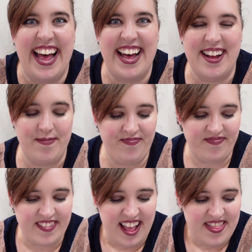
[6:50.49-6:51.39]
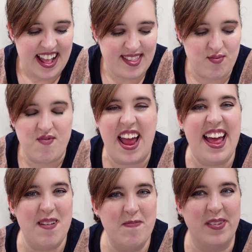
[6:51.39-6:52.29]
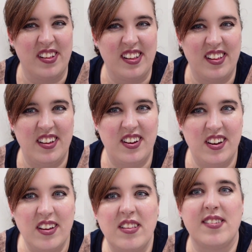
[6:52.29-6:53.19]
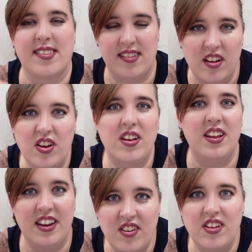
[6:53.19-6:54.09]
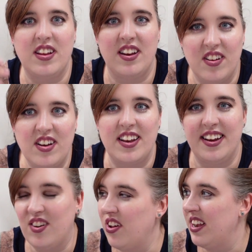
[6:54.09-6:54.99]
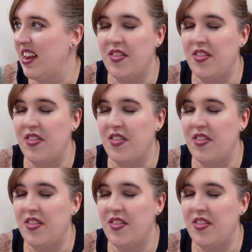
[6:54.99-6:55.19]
Um, that's ramble, you know, just on and on and on and on.